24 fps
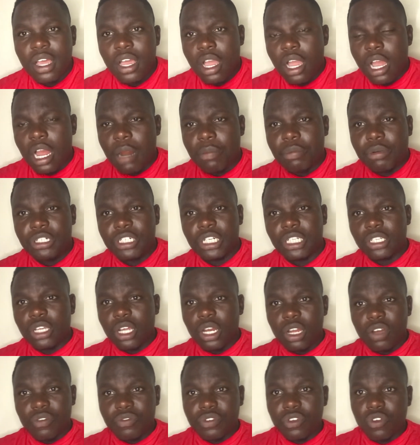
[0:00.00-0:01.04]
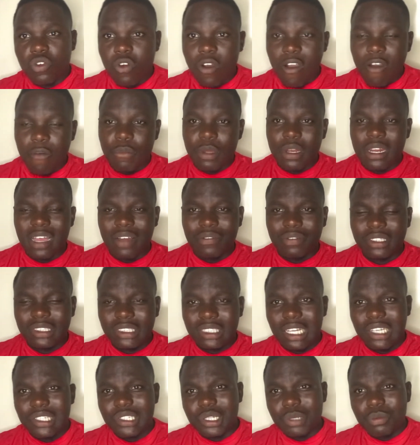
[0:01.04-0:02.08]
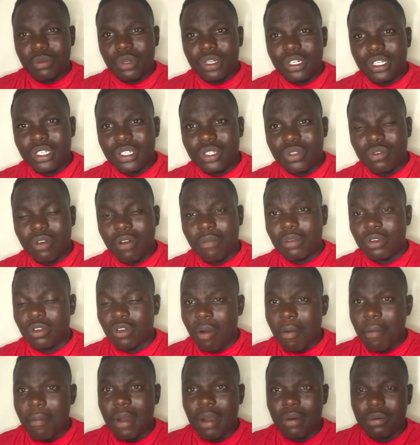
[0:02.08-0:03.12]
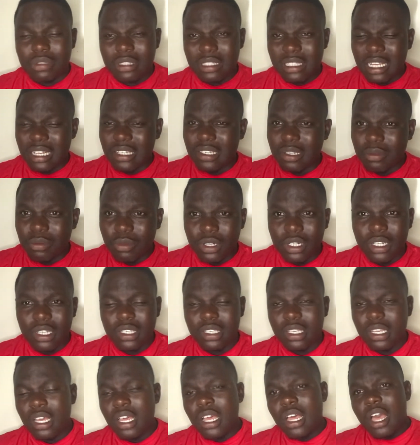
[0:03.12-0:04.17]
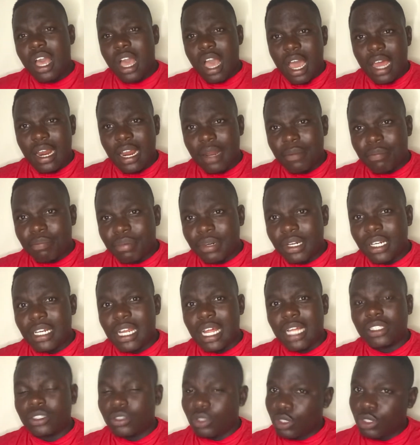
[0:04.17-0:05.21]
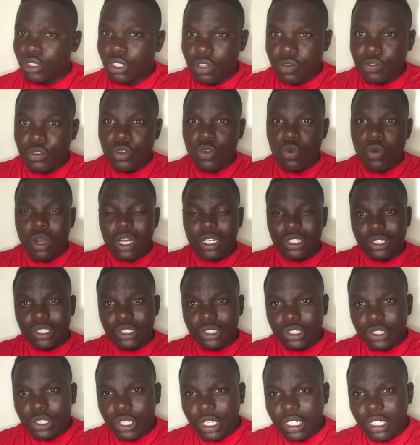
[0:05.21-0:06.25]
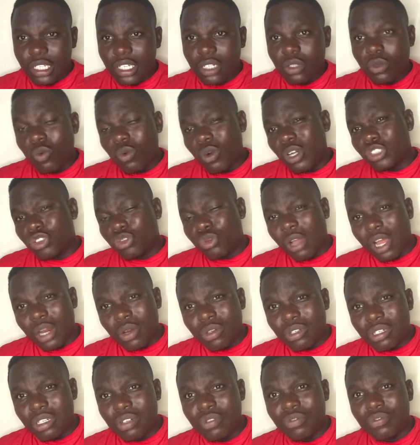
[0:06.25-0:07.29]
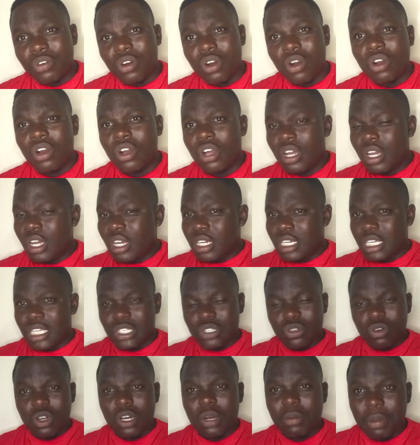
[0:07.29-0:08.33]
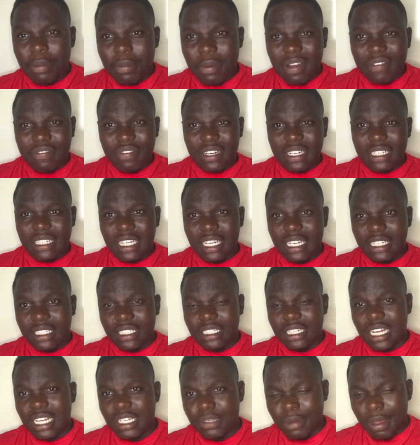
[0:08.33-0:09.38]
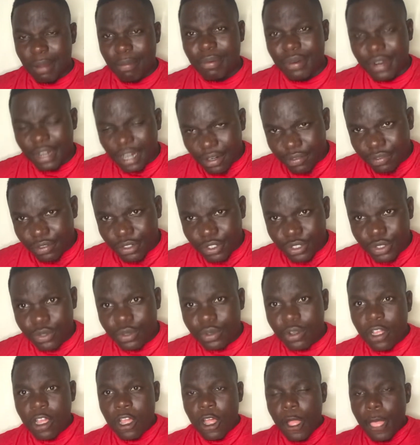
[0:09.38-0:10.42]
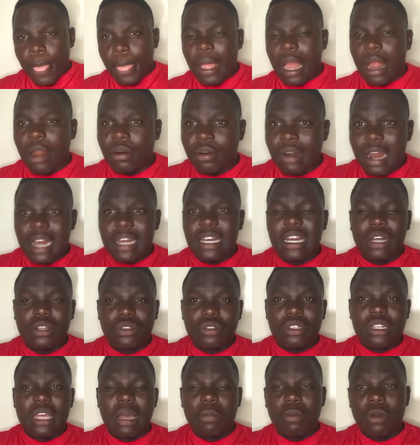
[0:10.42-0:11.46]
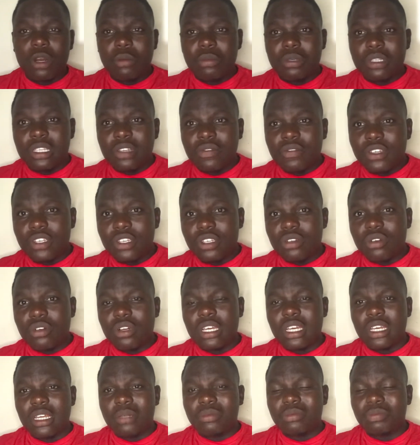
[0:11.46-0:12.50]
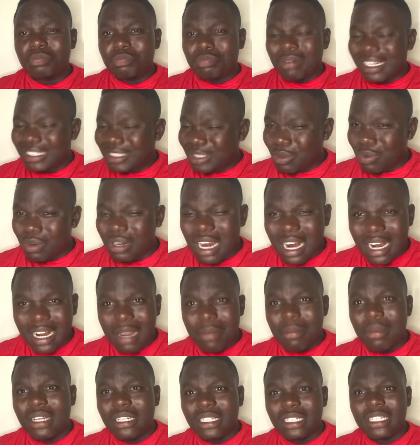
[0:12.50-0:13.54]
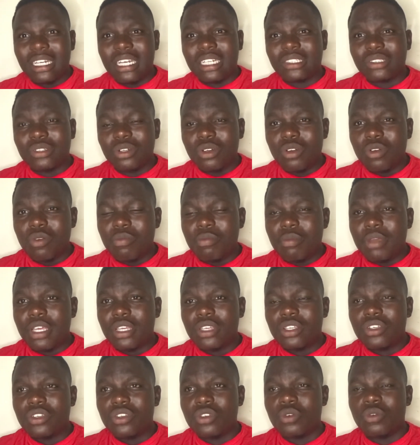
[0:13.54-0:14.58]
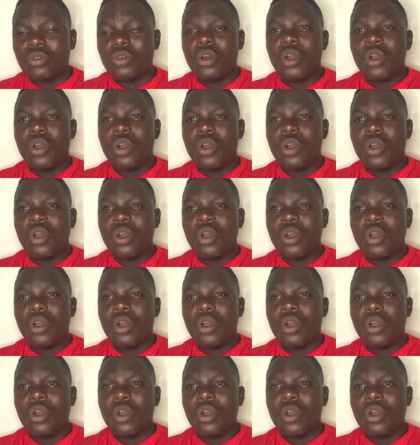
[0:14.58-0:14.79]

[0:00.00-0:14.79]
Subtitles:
I appreciate all of you who have been having testimonies, who have been coming back with testimonies. And I pray that those of you who are just joining, what you are looking for is going to be perfected. That's my prayer for you. Now, right now, today, I'm going to be giving you a particular remedy that is going to